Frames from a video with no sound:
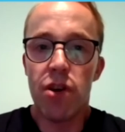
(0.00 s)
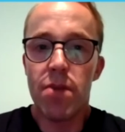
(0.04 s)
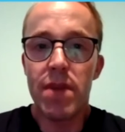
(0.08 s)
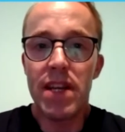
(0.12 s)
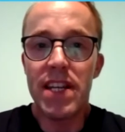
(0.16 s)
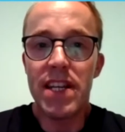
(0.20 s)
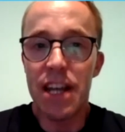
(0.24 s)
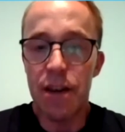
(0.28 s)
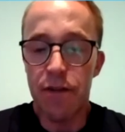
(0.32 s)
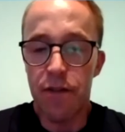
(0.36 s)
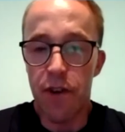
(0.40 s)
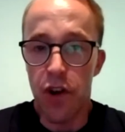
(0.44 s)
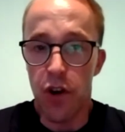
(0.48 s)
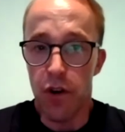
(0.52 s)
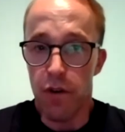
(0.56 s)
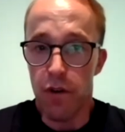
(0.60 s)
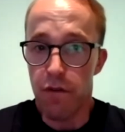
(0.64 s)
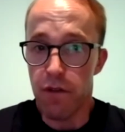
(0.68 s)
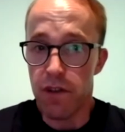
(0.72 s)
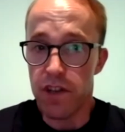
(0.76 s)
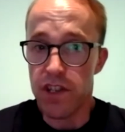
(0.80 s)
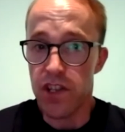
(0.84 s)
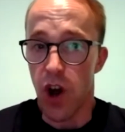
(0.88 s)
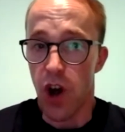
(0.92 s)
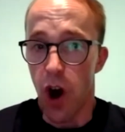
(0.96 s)
difficult for
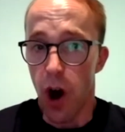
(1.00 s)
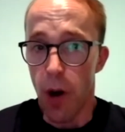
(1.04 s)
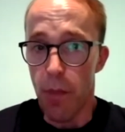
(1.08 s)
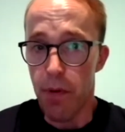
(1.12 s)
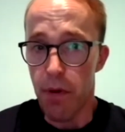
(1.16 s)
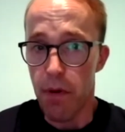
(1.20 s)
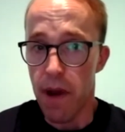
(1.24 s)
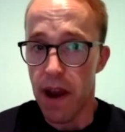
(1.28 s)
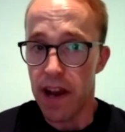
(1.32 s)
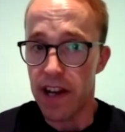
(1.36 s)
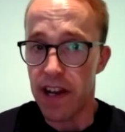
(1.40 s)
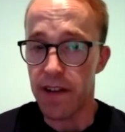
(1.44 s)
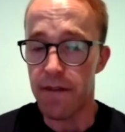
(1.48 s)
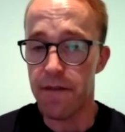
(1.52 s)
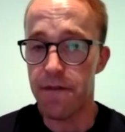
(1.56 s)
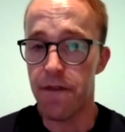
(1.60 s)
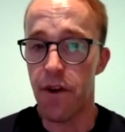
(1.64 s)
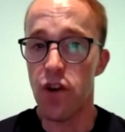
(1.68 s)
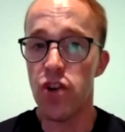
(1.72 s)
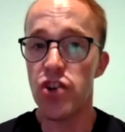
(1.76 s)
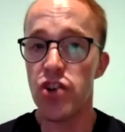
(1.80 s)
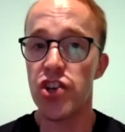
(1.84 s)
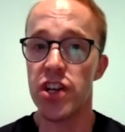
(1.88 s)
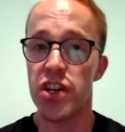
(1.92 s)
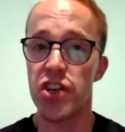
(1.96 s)
us to operate and
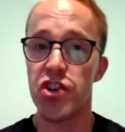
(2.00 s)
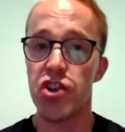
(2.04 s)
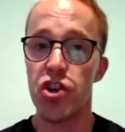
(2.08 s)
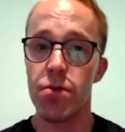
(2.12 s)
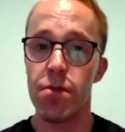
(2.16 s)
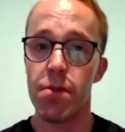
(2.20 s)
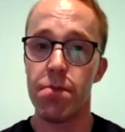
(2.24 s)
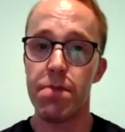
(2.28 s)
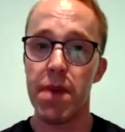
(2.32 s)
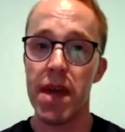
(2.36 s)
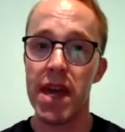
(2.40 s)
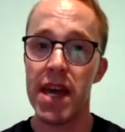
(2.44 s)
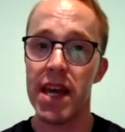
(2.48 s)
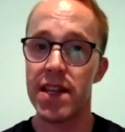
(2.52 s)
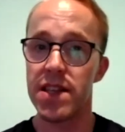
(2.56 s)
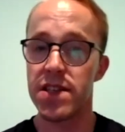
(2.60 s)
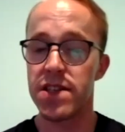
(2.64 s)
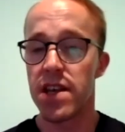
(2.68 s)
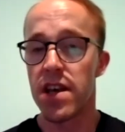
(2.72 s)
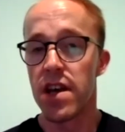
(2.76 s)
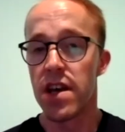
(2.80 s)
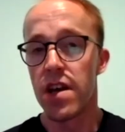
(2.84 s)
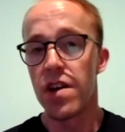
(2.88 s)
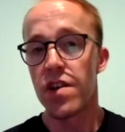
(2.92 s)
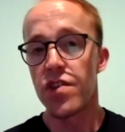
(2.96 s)
function as human beings.
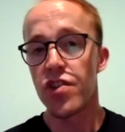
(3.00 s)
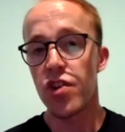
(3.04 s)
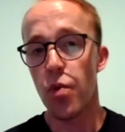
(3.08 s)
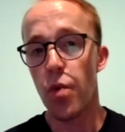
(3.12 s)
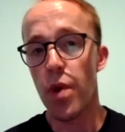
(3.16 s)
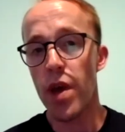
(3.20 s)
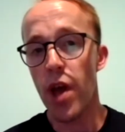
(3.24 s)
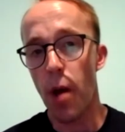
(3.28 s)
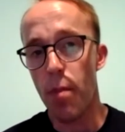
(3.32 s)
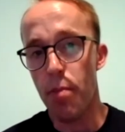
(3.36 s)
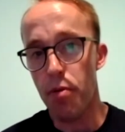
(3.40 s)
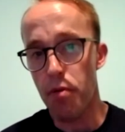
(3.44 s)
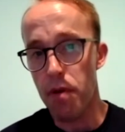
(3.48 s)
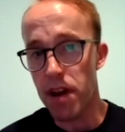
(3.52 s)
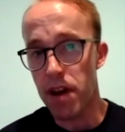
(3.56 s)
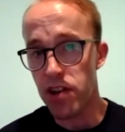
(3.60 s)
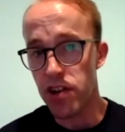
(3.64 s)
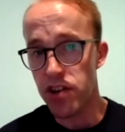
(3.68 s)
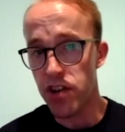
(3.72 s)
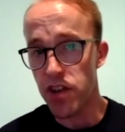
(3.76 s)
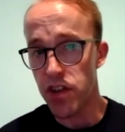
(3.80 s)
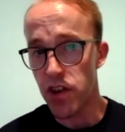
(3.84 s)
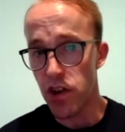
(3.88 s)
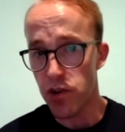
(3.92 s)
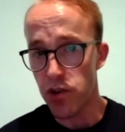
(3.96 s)
So we operate
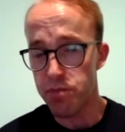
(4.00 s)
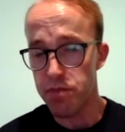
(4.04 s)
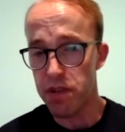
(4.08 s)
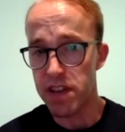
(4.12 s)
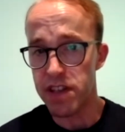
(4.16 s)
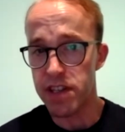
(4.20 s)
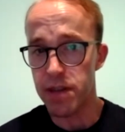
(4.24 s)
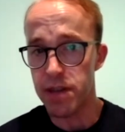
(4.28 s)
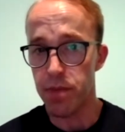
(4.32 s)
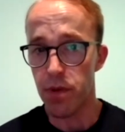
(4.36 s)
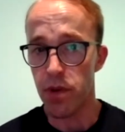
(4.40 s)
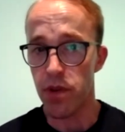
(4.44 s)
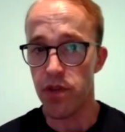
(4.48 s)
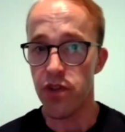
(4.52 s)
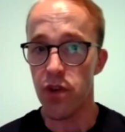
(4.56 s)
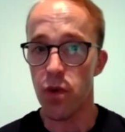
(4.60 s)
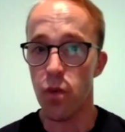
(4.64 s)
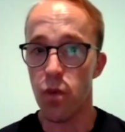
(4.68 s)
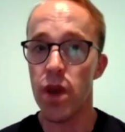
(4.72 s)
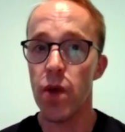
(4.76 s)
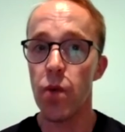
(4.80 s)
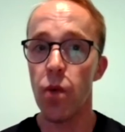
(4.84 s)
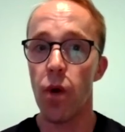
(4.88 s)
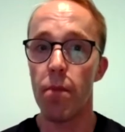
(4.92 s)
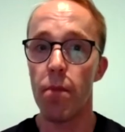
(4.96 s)
under those principles that
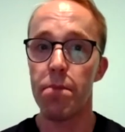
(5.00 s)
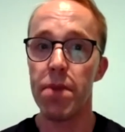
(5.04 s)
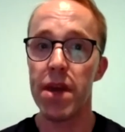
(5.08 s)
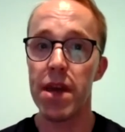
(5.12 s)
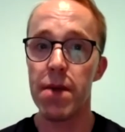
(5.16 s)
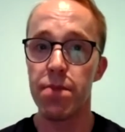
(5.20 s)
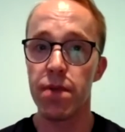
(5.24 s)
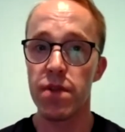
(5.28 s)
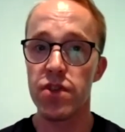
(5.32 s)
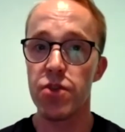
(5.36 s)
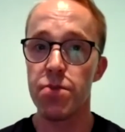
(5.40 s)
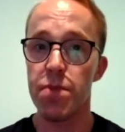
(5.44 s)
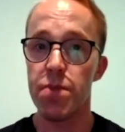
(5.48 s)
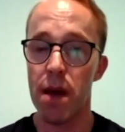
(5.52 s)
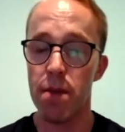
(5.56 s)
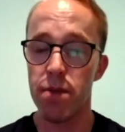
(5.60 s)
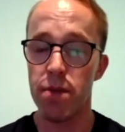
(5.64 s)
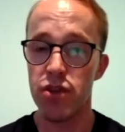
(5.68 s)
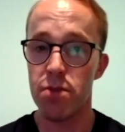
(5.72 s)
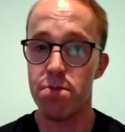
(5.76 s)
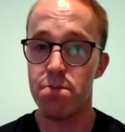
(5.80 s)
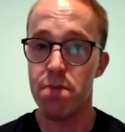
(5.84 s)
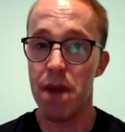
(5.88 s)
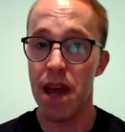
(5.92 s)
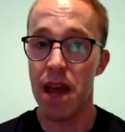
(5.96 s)
we want people to be able
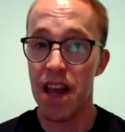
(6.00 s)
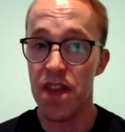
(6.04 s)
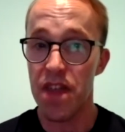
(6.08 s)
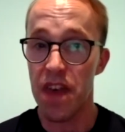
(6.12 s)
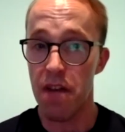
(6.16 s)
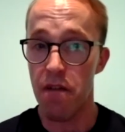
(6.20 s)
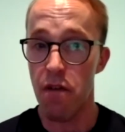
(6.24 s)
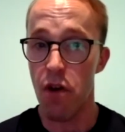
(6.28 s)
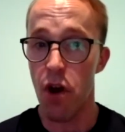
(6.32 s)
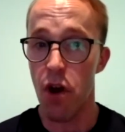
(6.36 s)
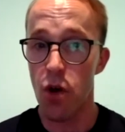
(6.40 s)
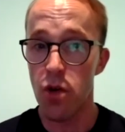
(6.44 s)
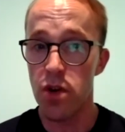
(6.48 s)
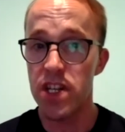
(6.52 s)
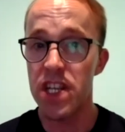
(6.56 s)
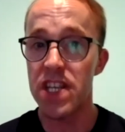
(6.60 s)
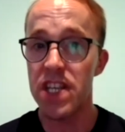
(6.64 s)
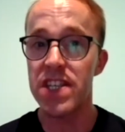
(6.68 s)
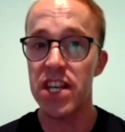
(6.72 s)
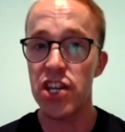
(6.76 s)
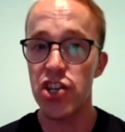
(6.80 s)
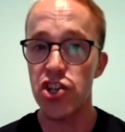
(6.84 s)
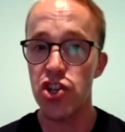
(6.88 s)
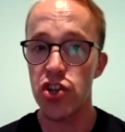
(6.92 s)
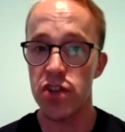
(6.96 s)
to make their own
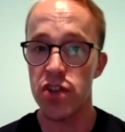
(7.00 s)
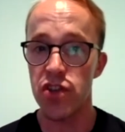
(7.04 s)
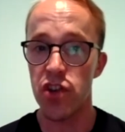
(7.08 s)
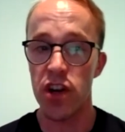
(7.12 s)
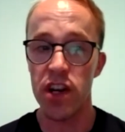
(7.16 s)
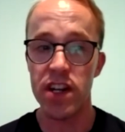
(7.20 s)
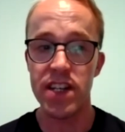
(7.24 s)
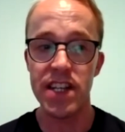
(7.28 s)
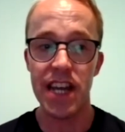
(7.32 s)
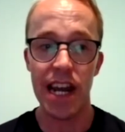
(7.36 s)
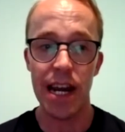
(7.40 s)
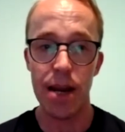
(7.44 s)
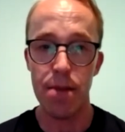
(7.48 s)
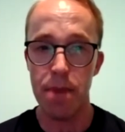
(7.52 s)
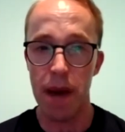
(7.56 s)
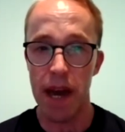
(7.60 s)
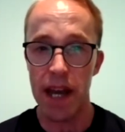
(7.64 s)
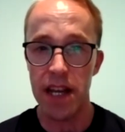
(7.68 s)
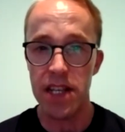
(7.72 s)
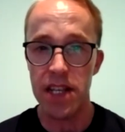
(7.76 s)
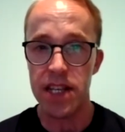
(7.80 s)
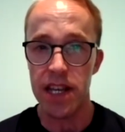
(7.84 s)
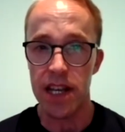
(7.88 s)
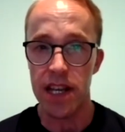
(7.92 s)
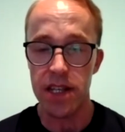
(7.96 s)
decisions on a daily
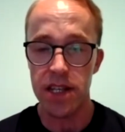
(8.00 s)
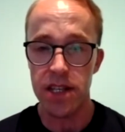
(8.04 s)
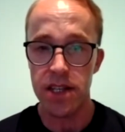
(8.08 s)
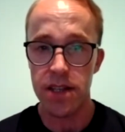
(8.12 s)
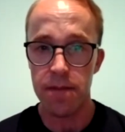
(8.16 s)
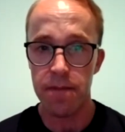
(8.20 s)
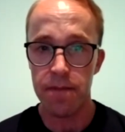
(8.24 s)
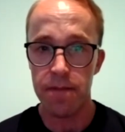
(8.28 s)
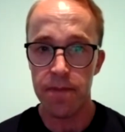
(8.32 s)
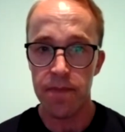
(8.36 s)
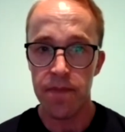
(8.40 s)
basis.